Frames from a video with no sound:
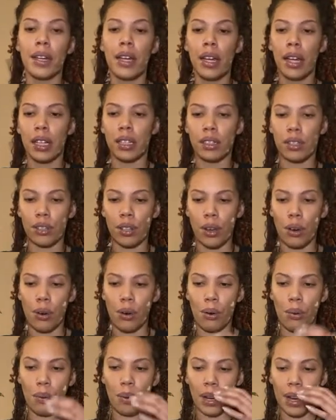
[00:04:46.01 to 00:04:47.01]
And so
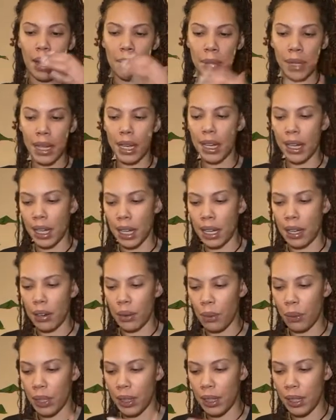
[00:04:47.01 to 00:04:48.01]
what I'm getting
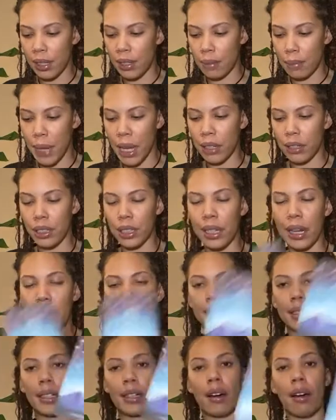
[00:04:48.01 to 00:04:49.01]
with this Mount
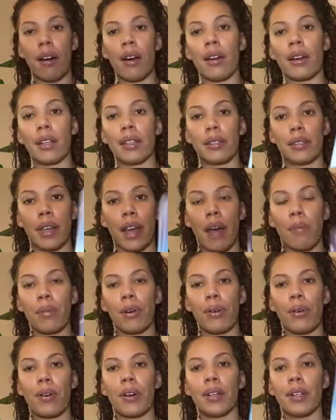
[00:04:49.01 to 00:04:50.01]
Shasta card is
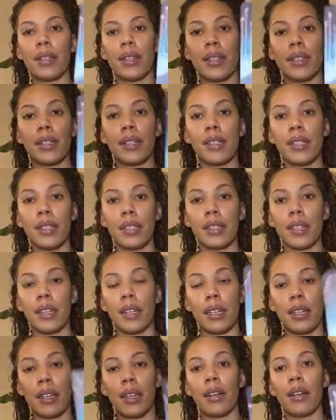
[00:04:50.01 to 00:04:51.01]
Capricorn, this is a
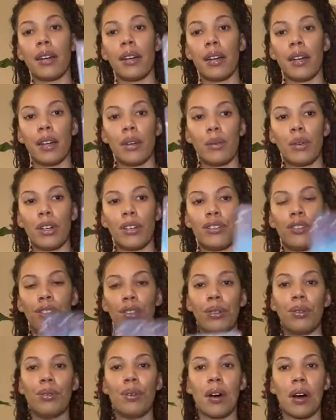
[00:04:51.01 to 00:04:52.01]
year in which
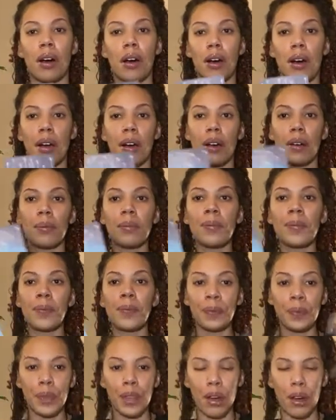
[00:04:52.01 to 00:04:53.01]
you are
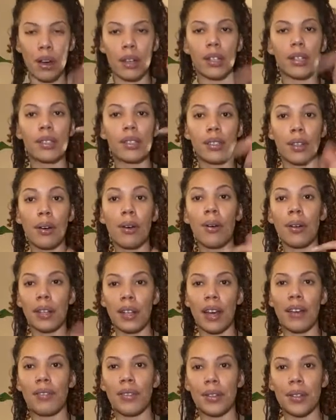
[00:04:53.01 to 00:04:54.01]
on a soul
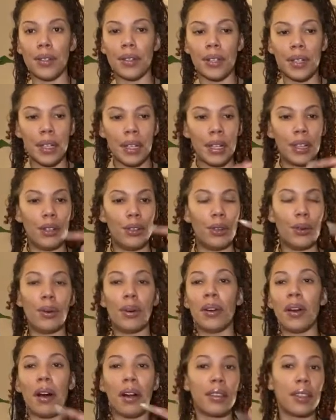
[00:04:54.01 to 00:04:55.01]
level doing
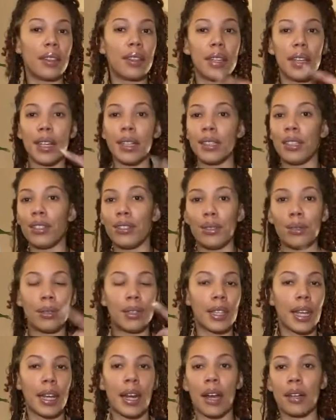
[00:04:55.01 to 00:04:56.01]
all the things that you
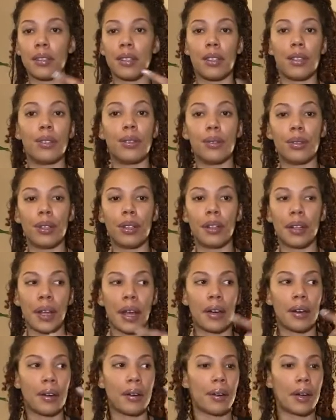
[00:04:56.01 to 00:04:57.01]
set out to do. You're
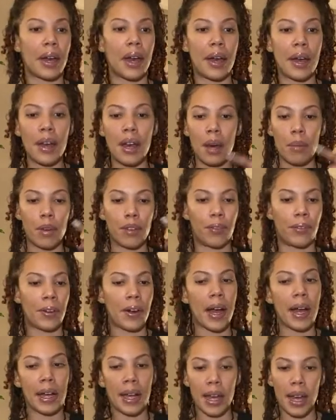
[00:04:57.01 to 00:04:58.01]
like, okay, before
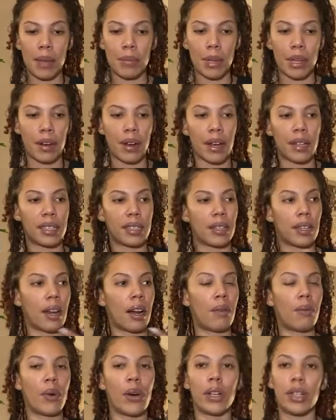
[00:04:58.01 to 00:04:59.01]
I came here, I said I
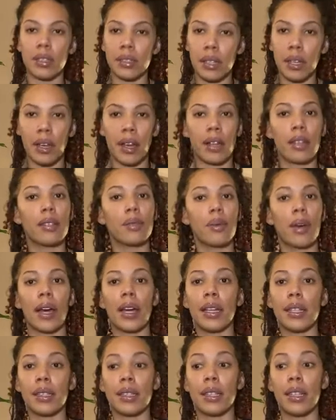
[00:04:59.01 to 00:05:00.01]
wanted to X, Y,
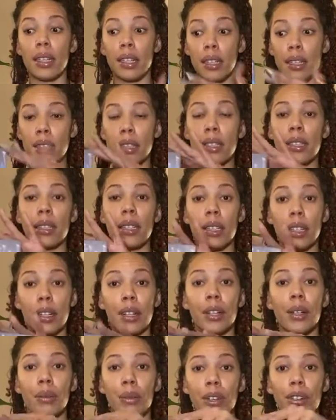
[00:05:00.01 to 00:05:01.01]
and Z, and this is the
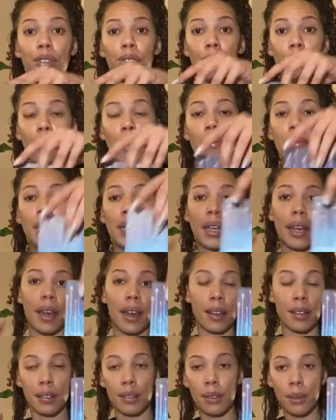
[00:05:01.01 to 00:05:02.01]
year in which you're going to be
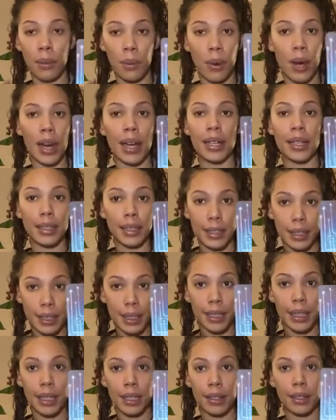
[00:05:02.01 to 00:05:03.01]
X, Y, and
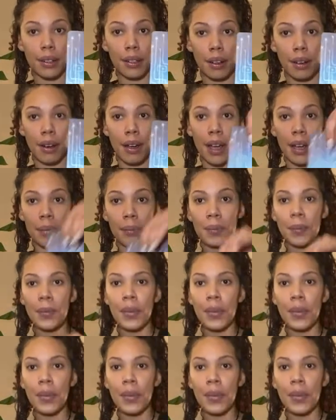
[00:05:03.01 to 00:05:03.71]
Z in, all right?